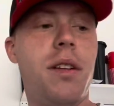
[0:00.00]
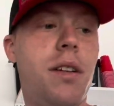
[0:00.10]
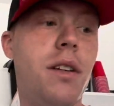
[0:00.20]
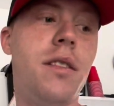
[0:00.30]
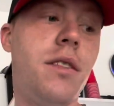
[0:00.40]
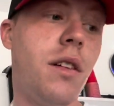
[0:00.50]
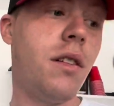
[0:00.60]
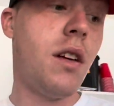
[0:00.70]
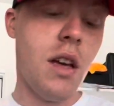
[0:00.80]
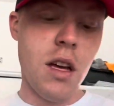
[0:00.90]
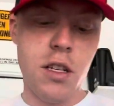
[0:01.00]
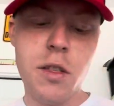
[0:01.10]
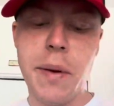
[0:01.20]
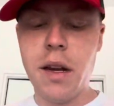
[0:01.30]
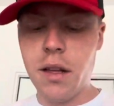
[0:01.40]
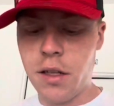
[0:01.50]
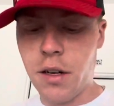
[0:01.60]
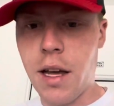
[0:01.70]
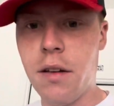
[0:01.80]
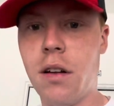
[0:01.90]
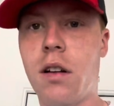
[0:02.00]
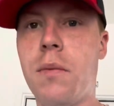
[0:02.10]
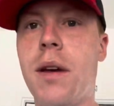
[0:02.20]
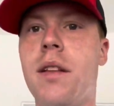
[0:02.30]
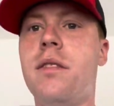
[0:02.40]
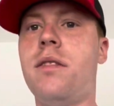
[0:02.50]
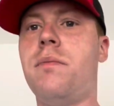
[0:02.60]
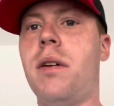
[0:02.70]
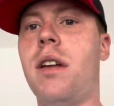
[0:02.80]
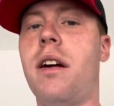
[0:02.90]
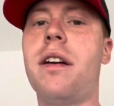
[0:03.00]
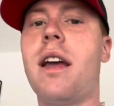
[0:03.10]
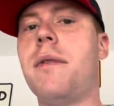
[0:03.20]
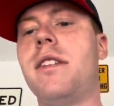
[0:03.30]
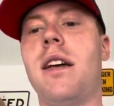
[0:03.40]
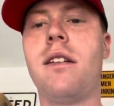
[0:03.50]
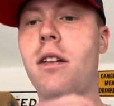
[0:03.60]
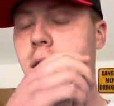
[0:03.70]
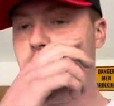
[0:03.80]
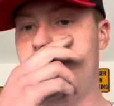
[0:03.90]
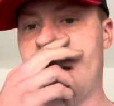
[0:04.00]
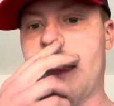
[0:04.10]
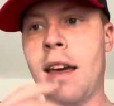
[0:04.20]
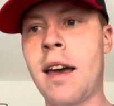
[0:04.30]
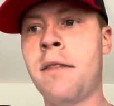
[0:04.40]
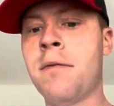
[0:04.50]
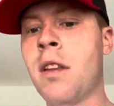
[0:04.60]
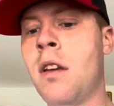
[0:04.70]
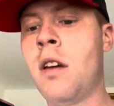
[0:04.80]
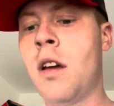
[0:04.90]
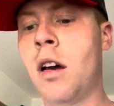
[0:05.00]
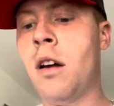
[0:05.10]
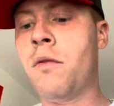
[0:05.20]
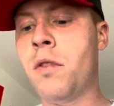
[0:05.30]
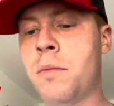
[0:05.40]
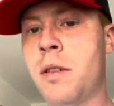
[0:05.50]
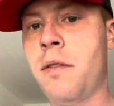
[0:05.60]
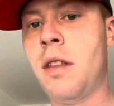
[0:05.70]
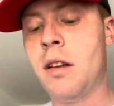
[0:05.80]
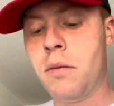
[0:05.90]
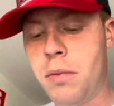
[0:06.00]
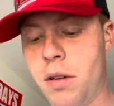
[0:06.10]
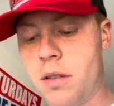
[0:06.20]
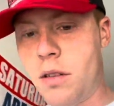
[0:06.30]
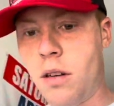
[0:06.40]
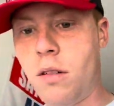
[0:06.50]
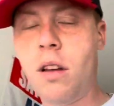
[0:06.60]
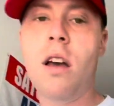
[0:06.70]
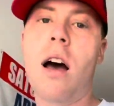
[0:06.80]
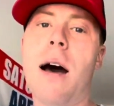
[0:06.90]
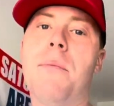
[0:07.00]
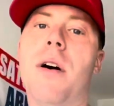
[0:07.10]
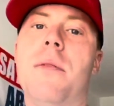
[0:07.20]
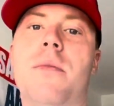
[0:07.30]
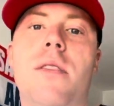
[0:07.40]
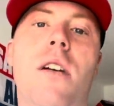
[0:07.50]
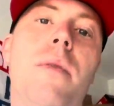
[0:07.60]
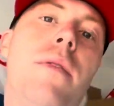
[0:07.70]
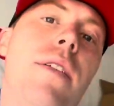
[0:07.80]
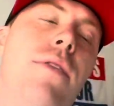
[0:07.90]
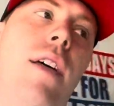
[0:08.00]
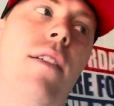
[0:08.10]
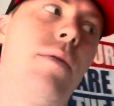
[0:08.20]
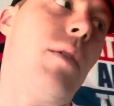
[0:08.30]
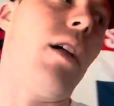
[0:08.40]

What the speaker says: good. So just depending on the turnout, it all depends. But I already got my tech card and everything like that. Rooms, everything are booked. So I'm pumped. Y'all be ready for that. There's gonna be a